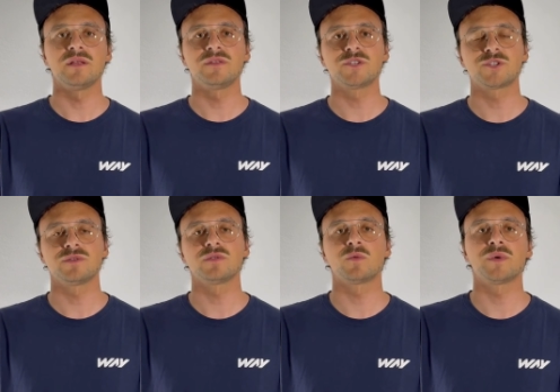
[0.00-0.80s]

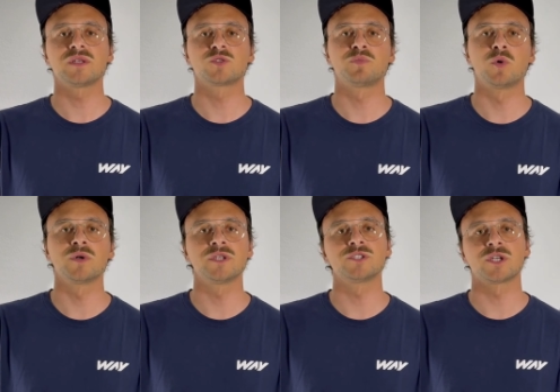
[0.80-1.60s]
addition, the wings
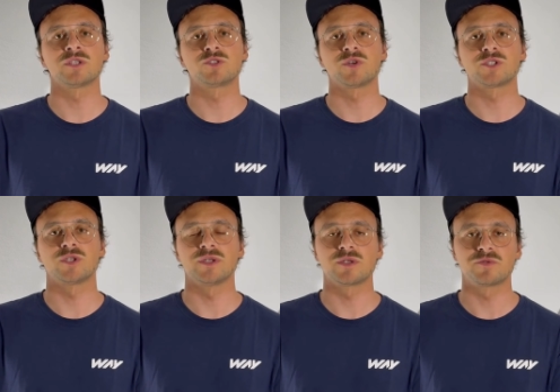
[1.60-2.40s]
support each other
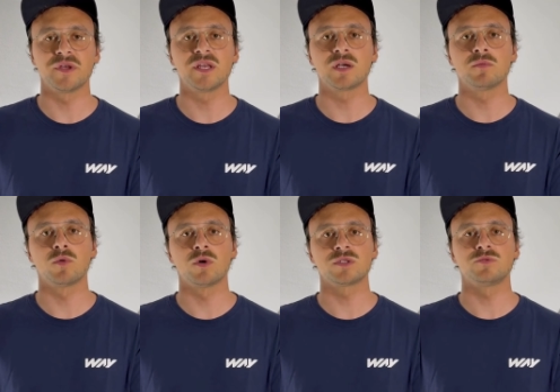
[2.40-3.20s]
structurally, creating a
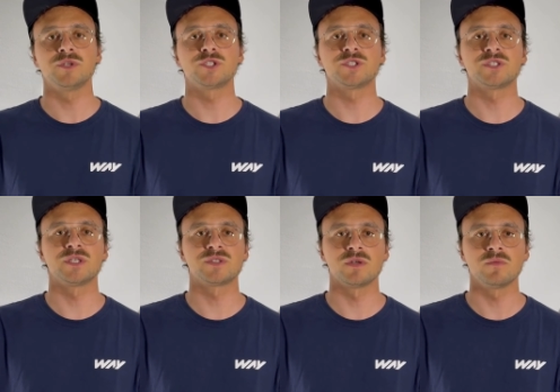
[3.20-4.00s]
more rigid
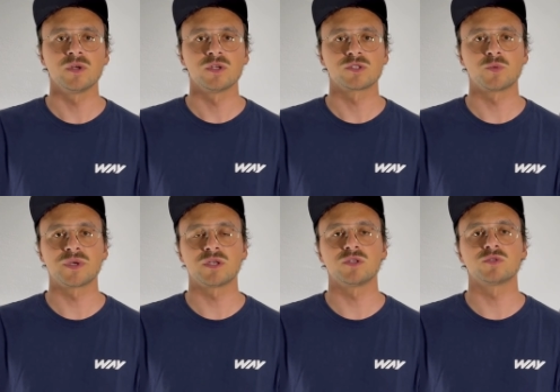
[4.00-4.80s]
system so we
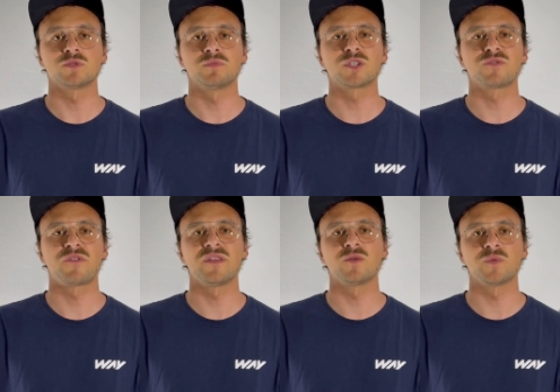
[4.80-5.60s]
can use much
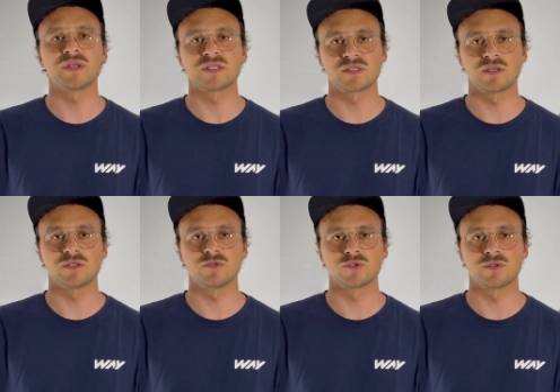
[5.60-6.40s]
thinner wings than
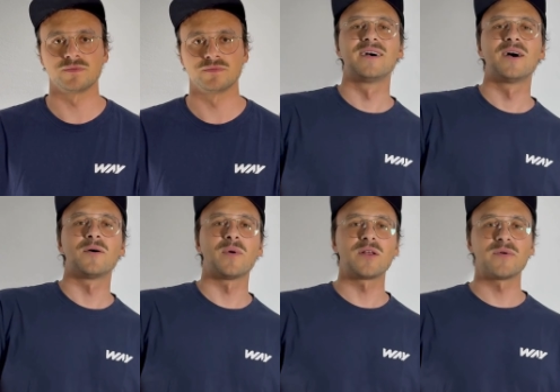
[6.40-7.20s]
usual.
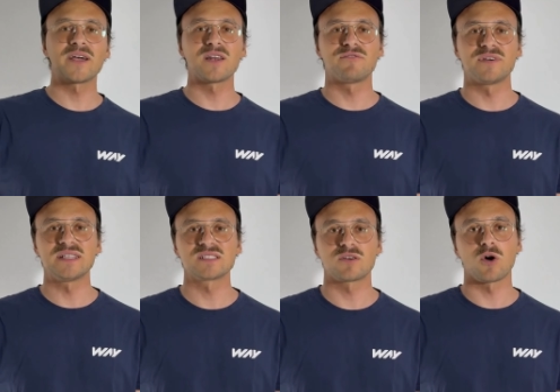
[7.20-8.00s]
While regular
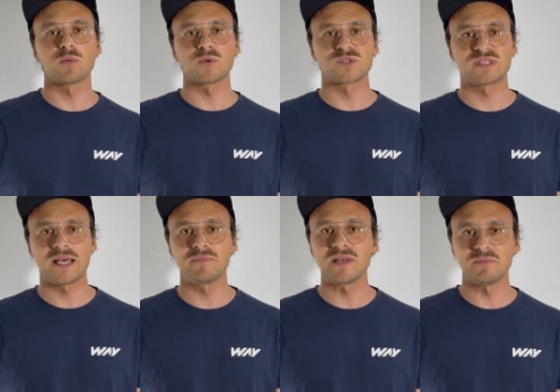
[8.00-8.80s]
fins are almost
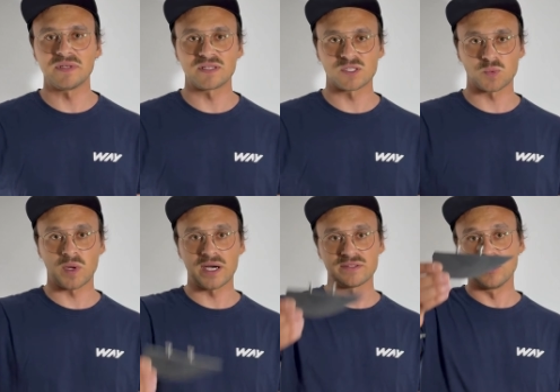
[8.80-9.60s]
10 mm
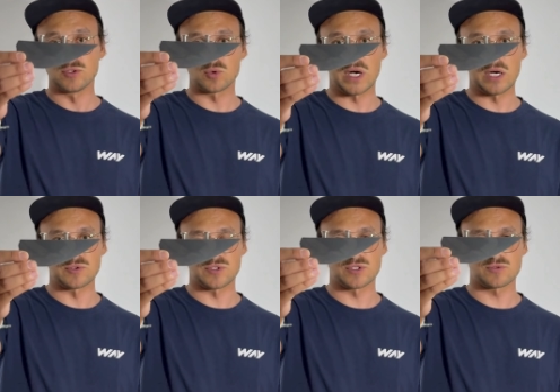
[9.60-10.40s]
wide to
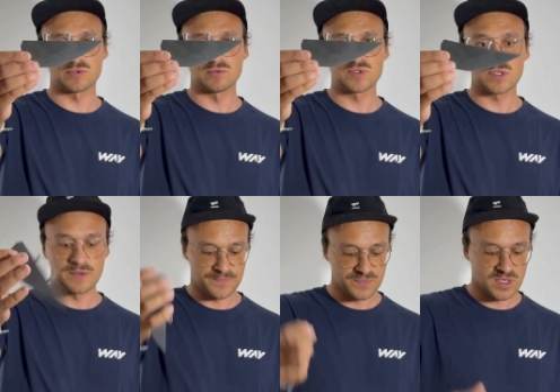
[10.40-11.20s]
house the screws,
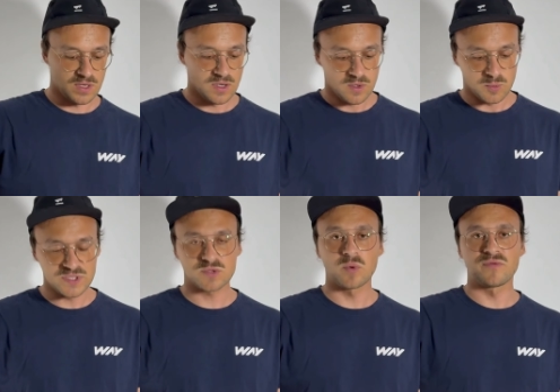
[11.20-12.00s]
we
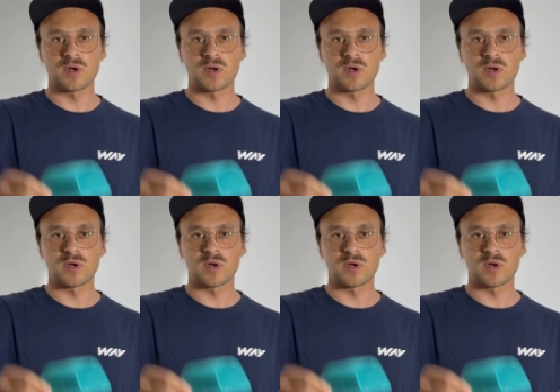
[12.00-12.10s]
screw from